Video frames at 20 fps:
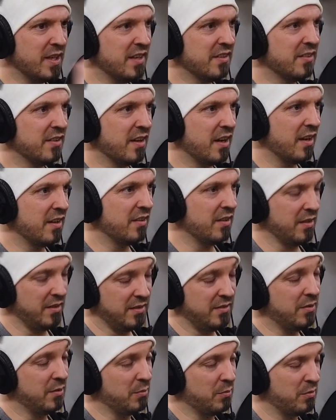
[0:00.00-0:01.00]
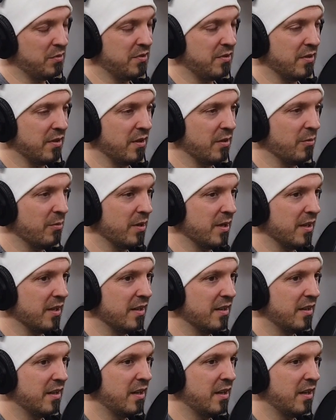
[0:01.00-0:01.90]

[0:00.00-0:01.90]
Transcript: Venus and I. So we're still in Hawaii.